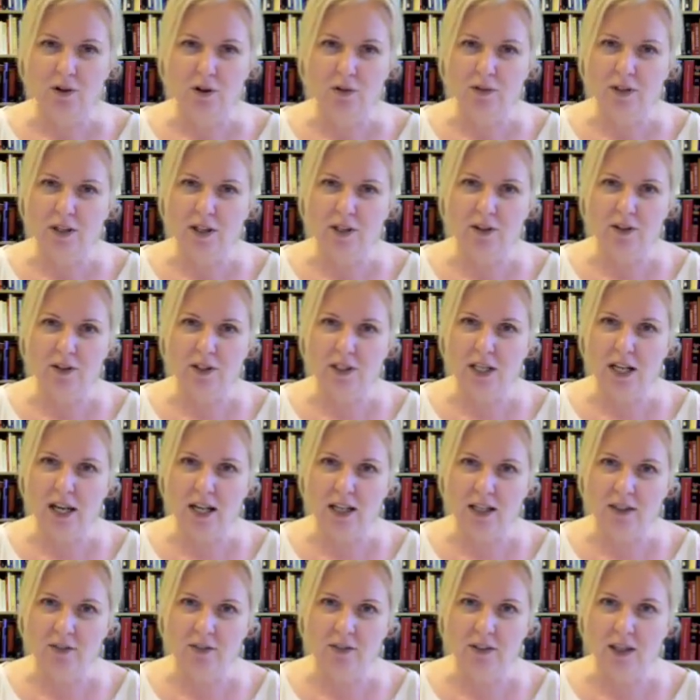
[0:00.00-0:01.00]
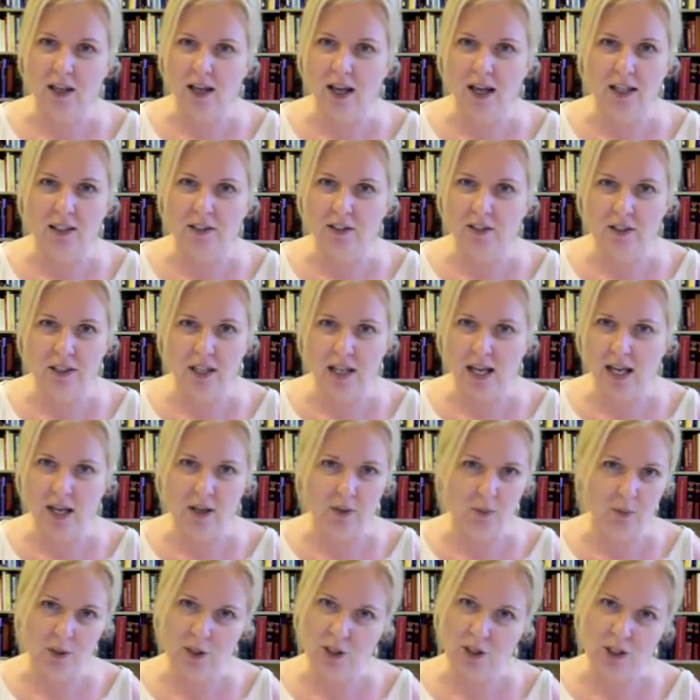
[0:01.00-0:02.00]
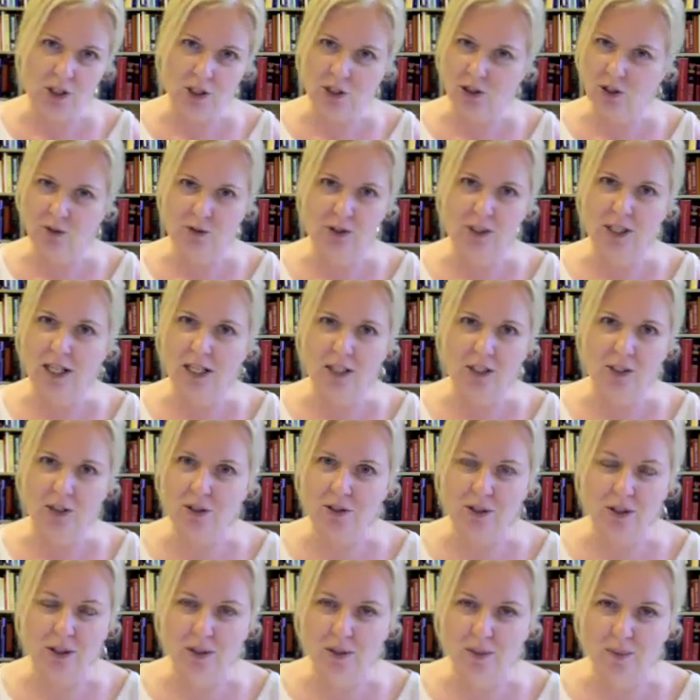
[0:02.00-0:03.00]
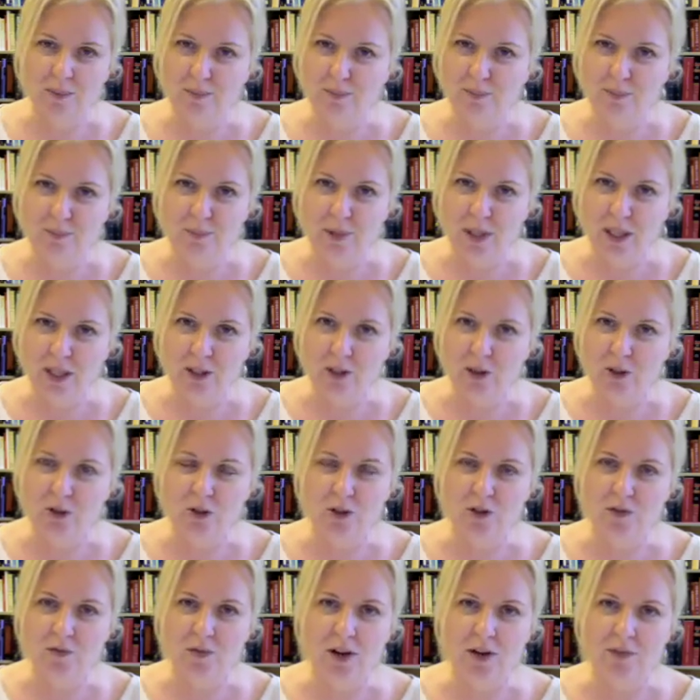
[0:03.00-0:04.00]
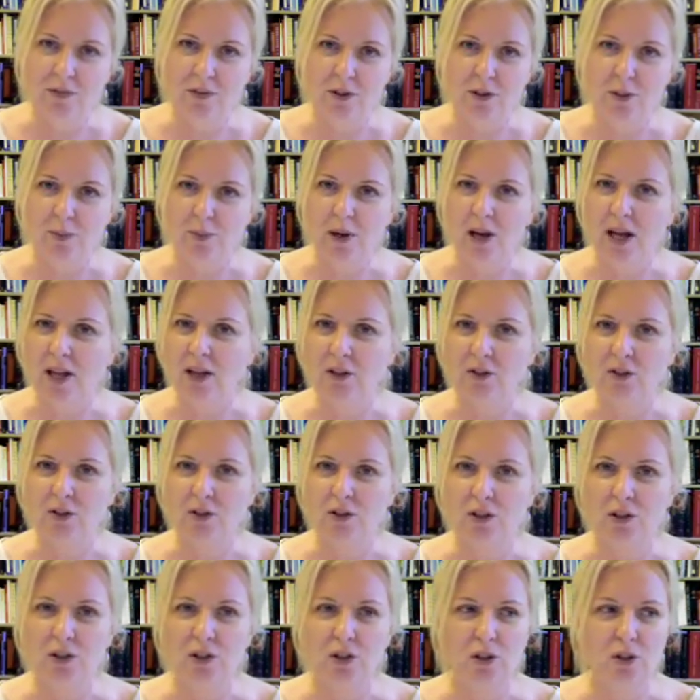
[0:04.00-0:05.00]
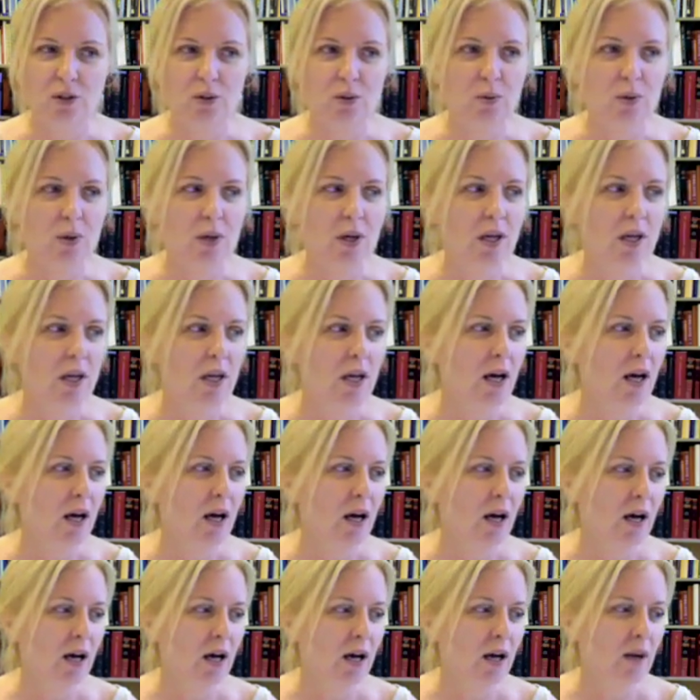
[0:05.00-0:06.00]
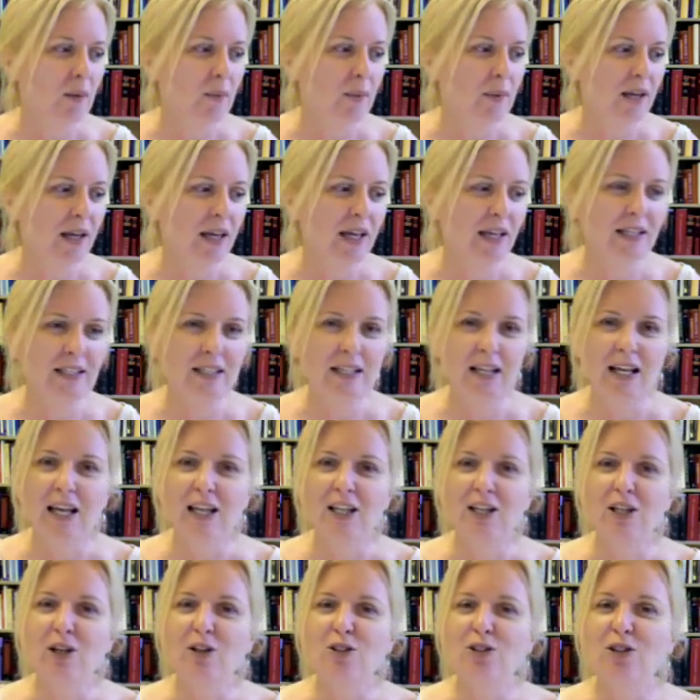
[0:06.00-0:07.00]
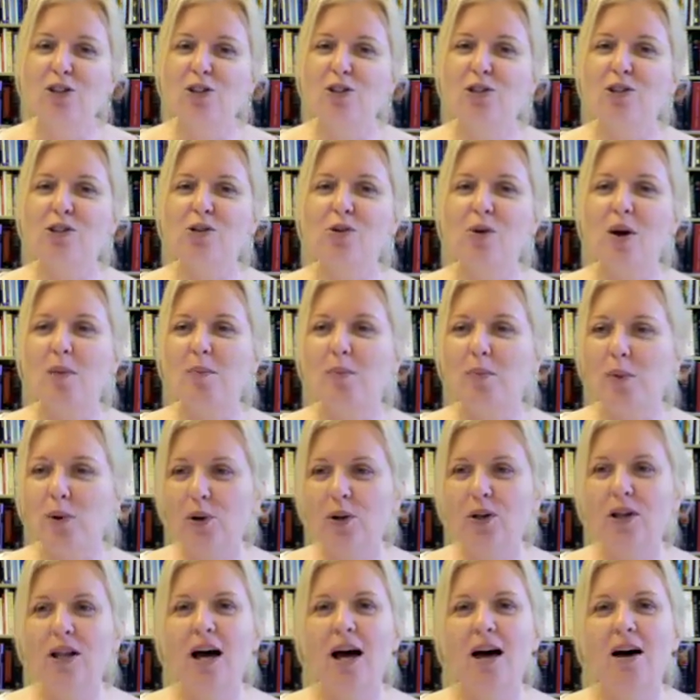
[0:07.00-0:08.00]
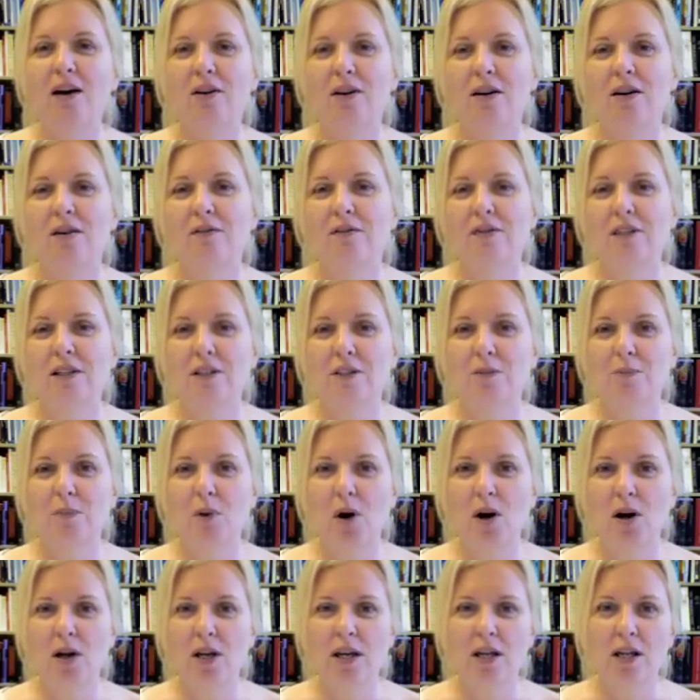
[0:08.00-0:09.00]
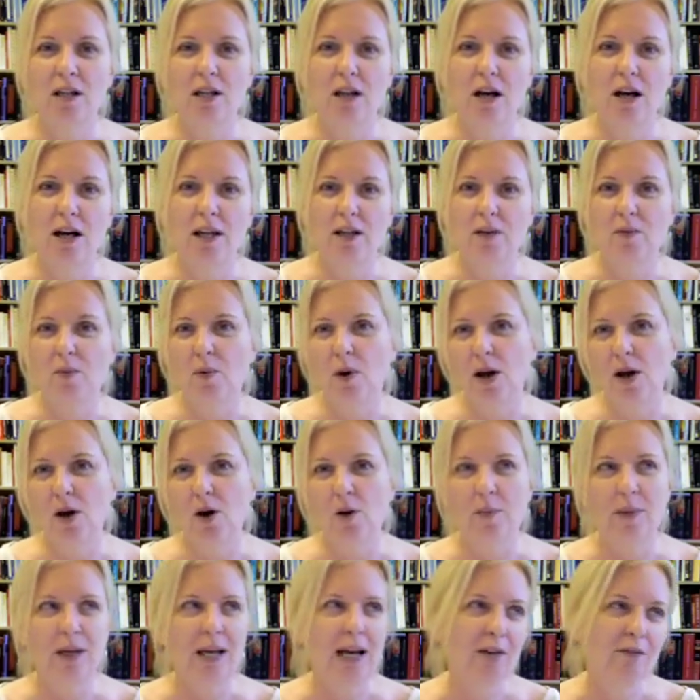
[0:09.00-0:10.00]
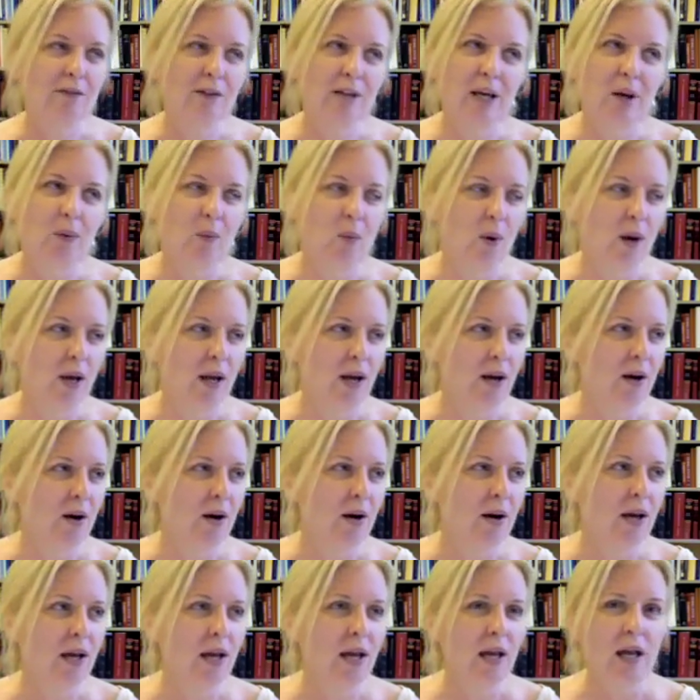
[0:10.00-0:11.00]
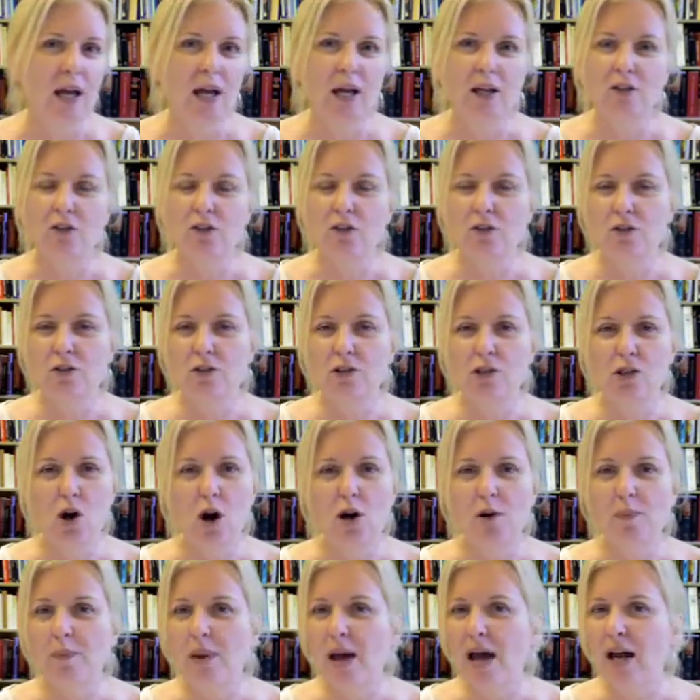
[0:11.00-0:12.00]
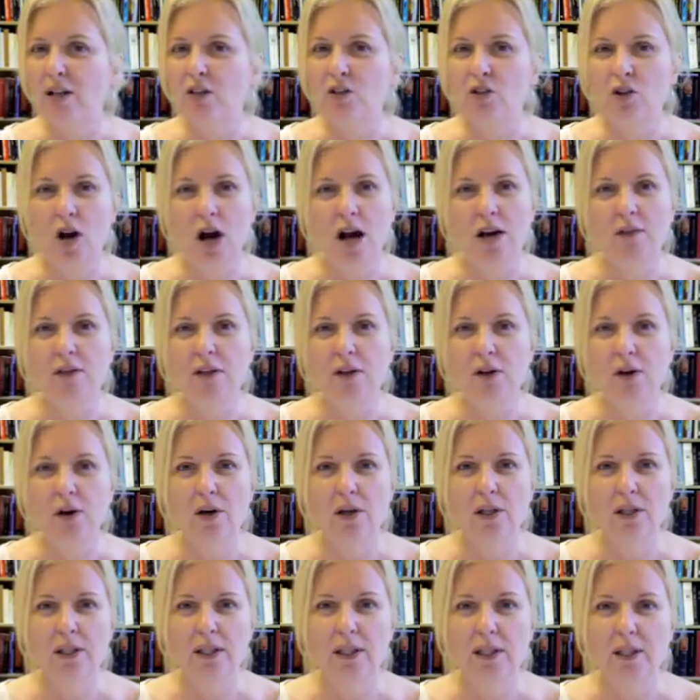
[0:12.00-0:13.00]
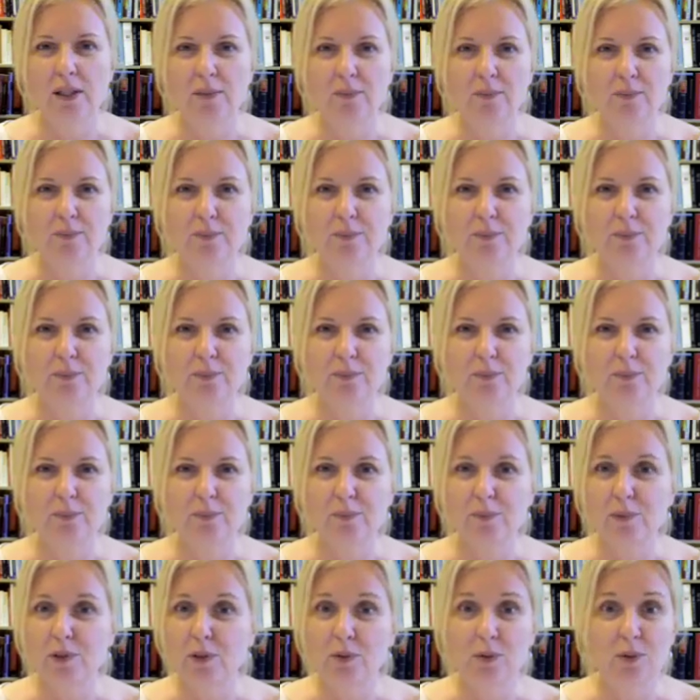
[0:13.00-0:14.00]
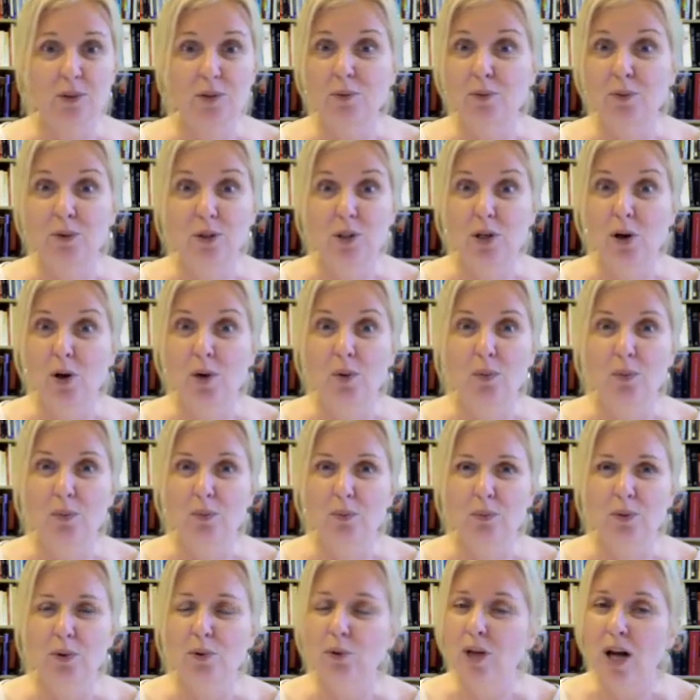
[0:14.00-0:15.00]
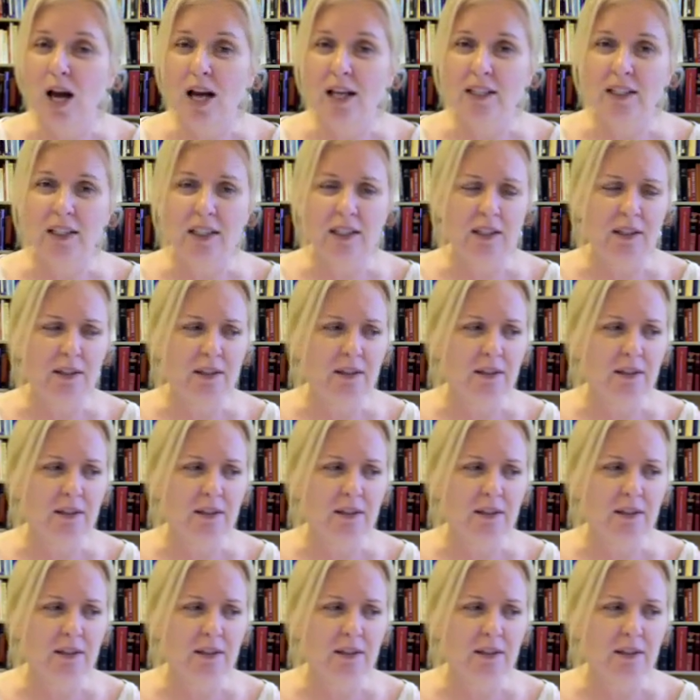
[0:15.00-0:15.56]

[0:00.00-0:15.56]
another tank of gas down, which takes like close to 500 miles to do. And no sooner do I pull out of this parking lot in Wyoming, I forget where, and start back driving on Route 90,